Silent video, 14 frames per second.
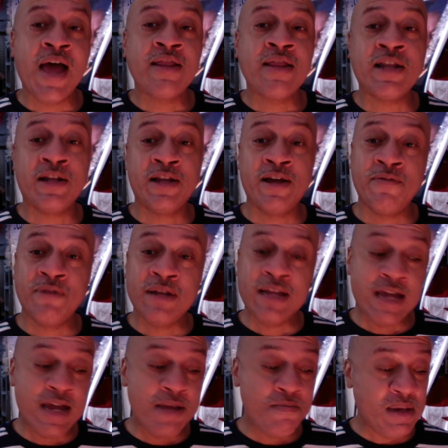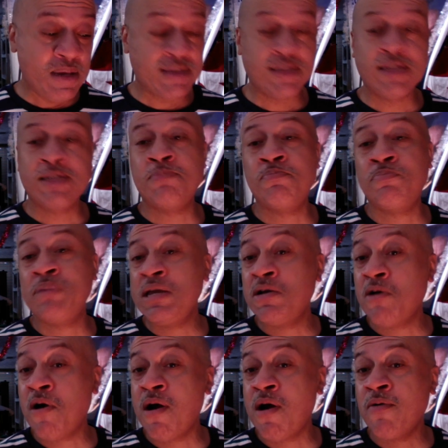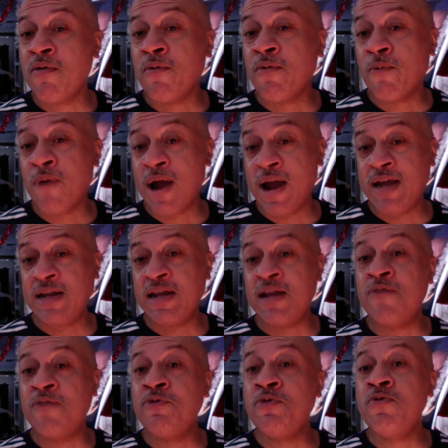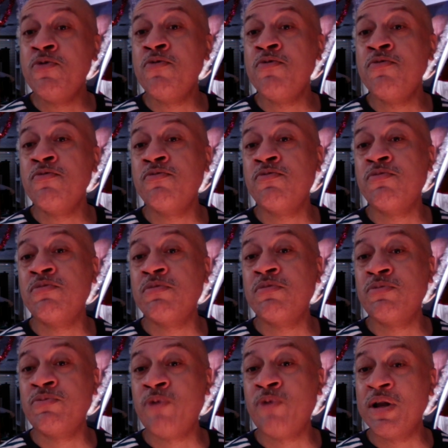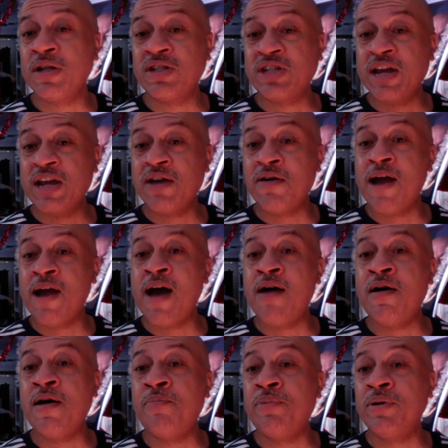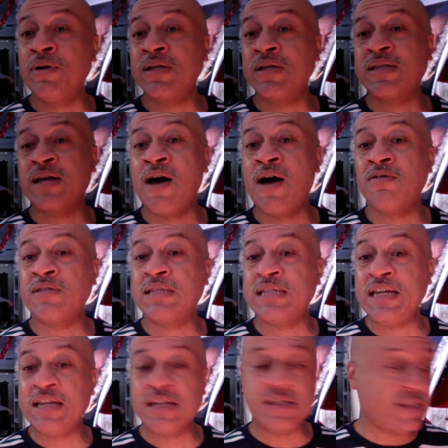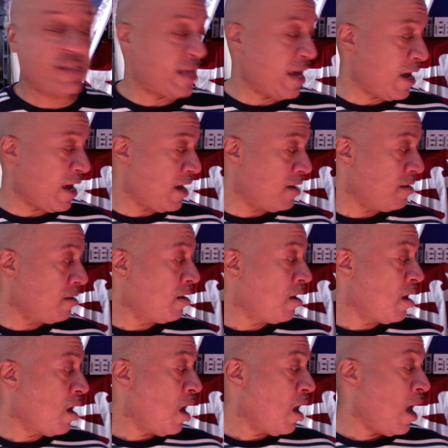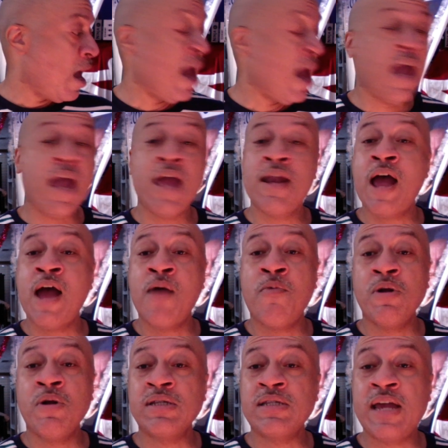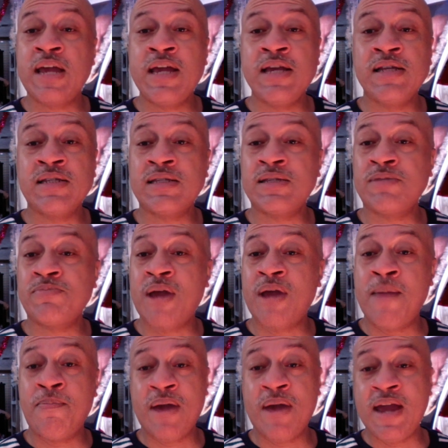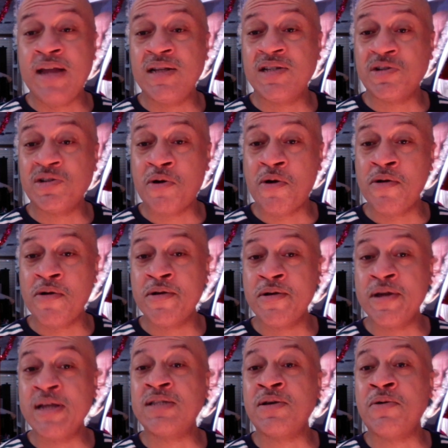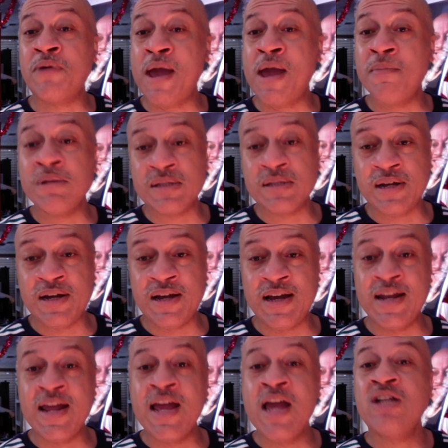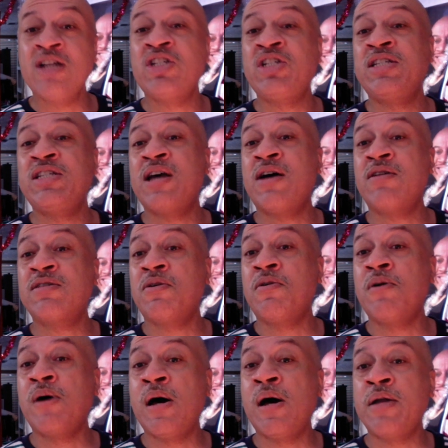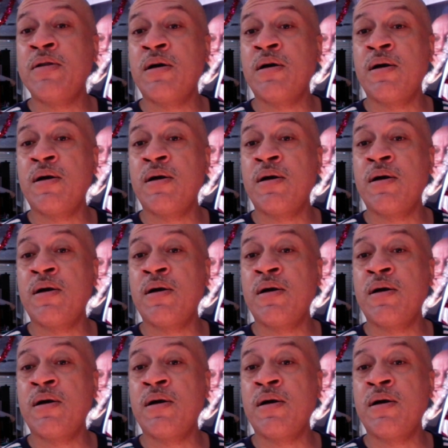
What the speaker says: The Lovely Mrs. B. Cartwright. And if you want to check her out, her book is called Sinking Sand. And I want to say it's a page turner. It's on Amazon. She's also on